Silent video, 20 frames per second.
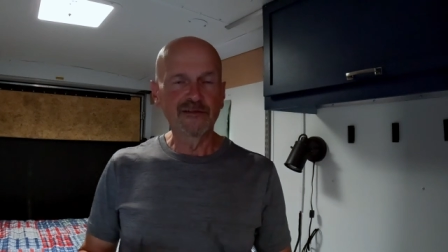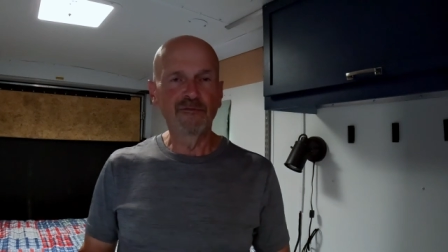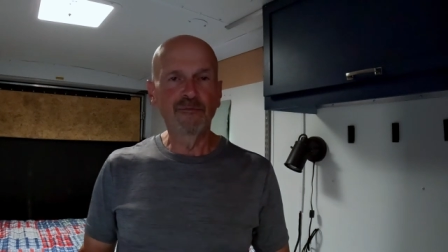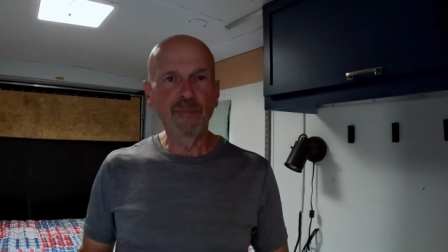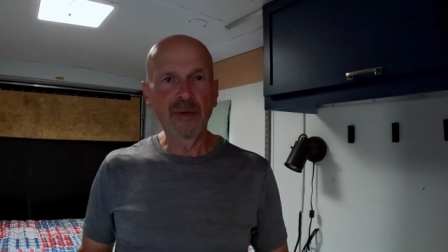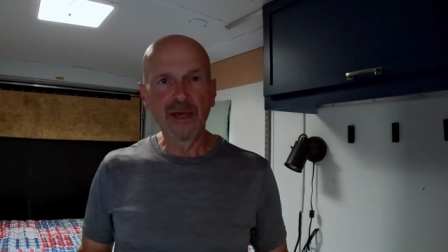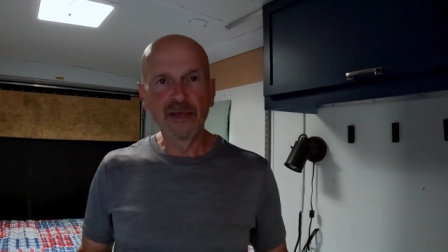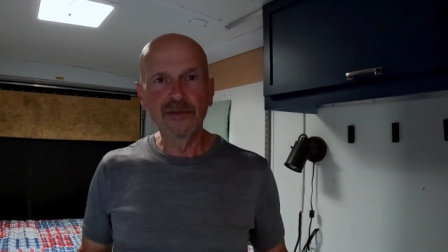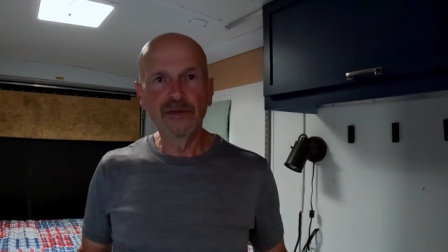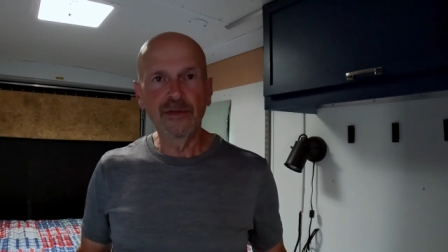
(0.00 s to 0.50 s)
of
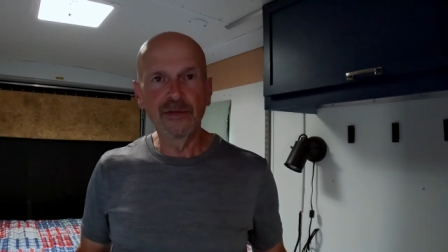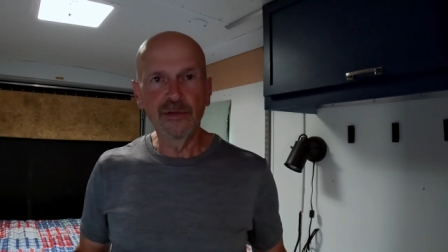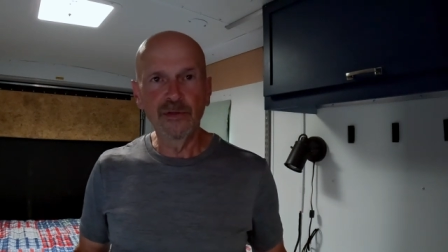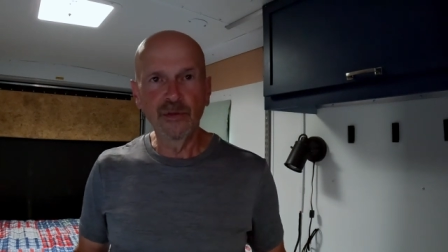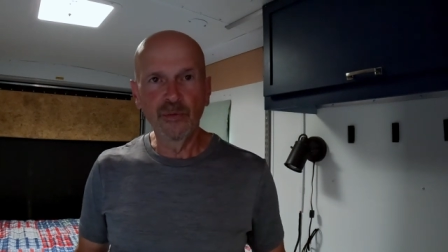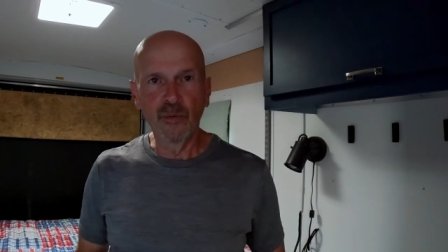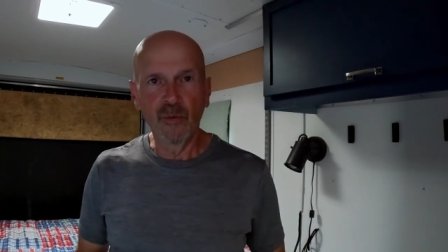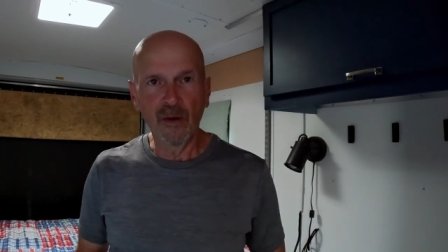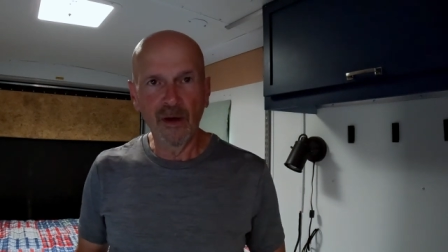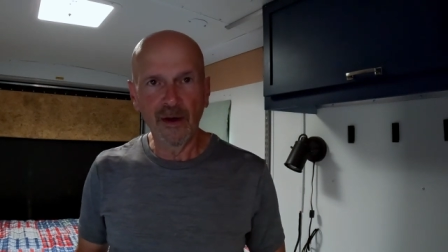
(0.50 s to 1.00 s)
bed that
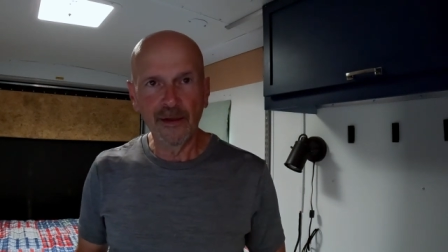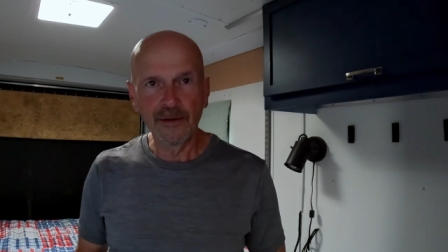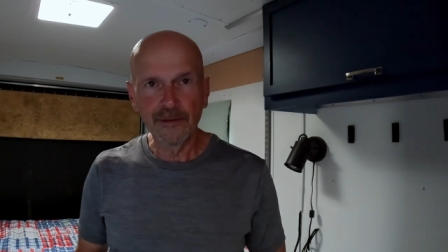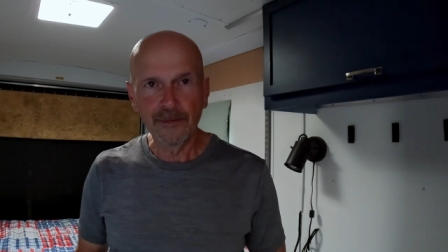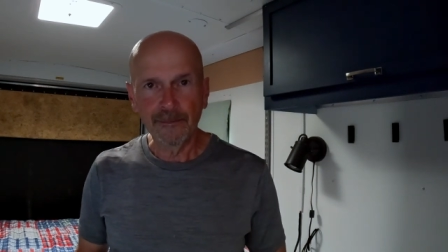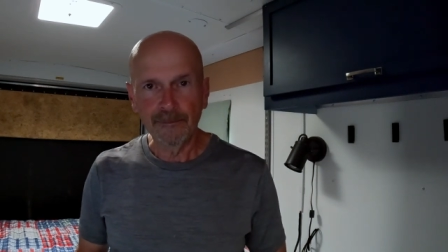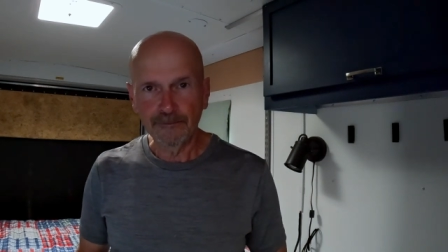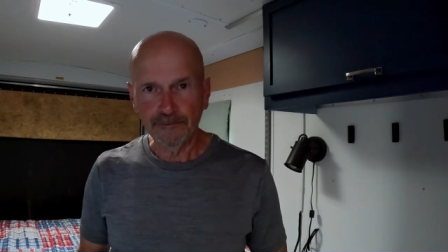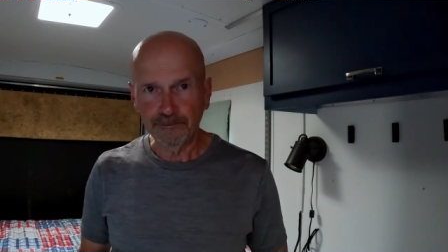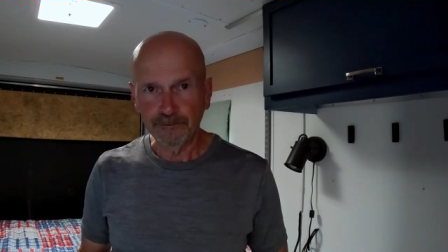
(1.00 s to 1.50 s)
you want,
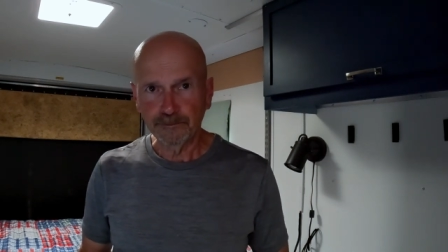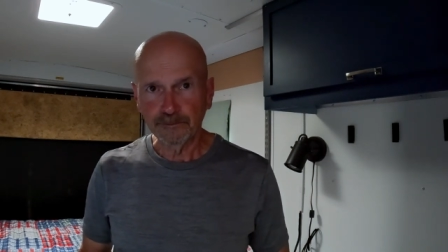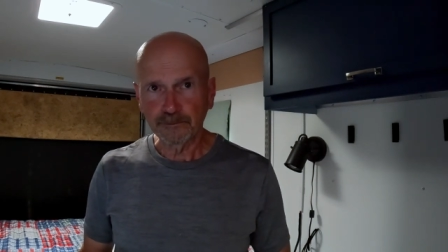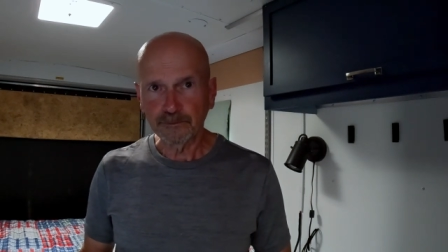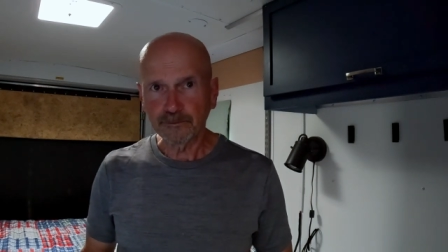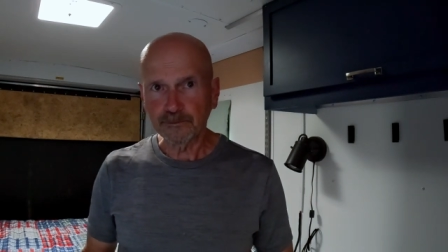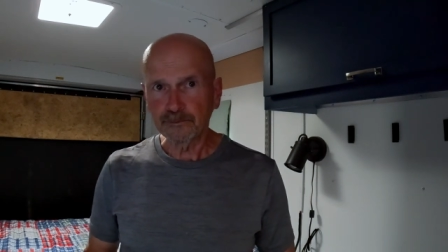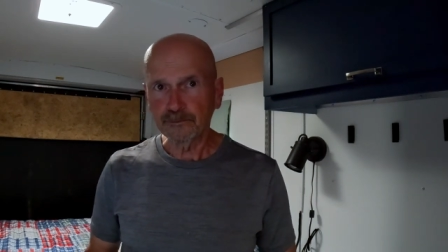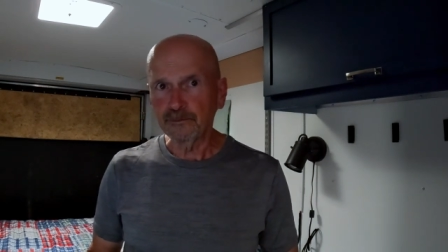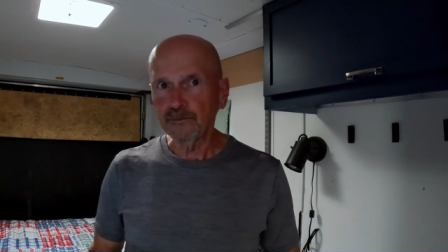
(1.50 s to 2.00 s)

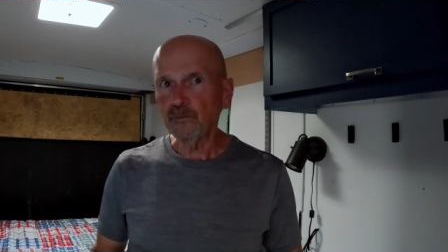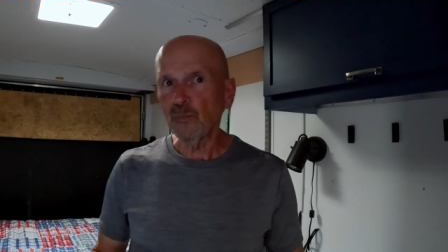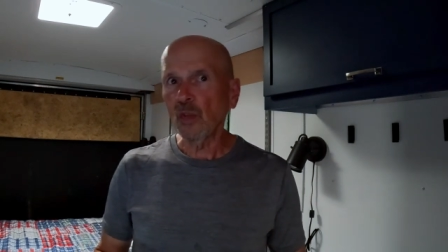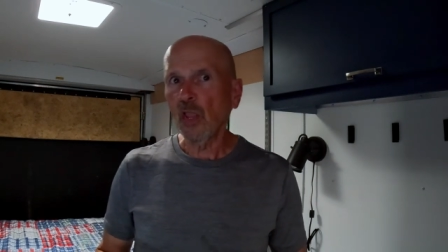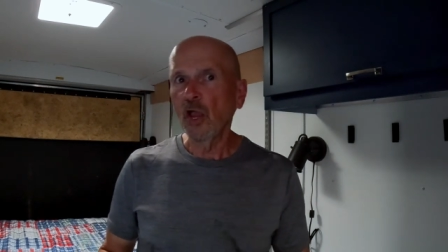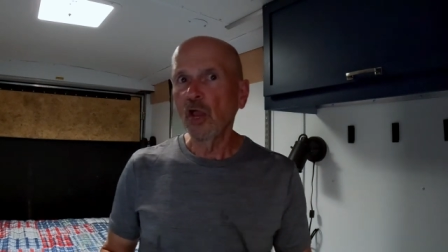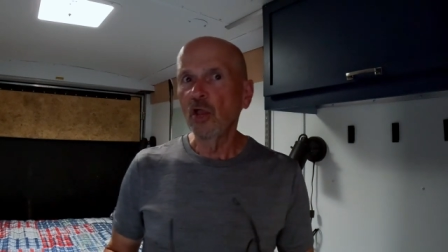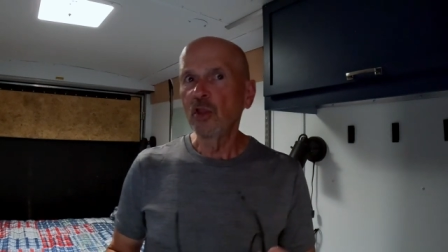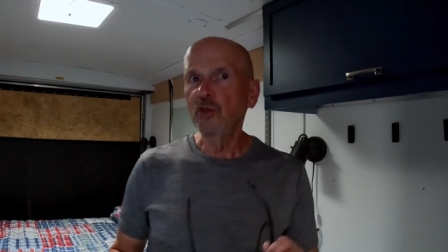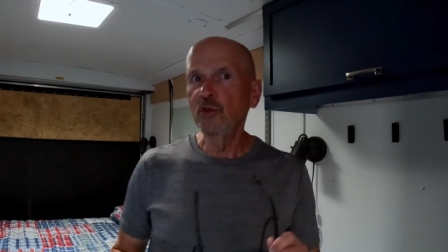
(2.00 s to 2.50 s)

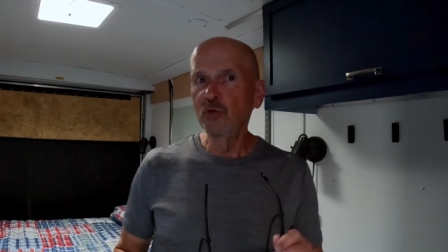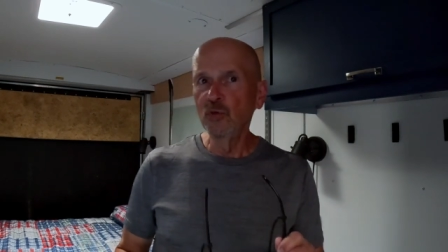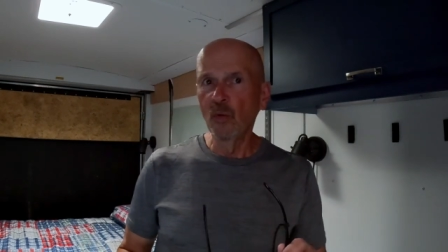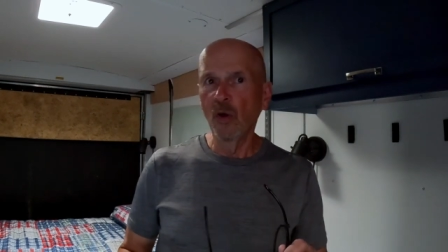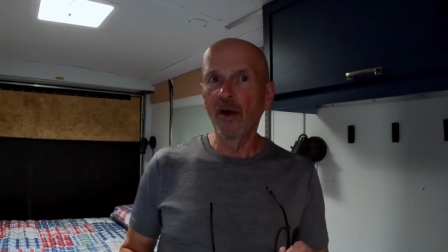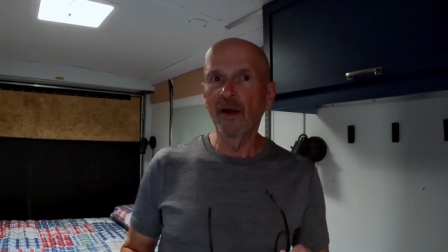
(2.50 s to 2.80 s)
you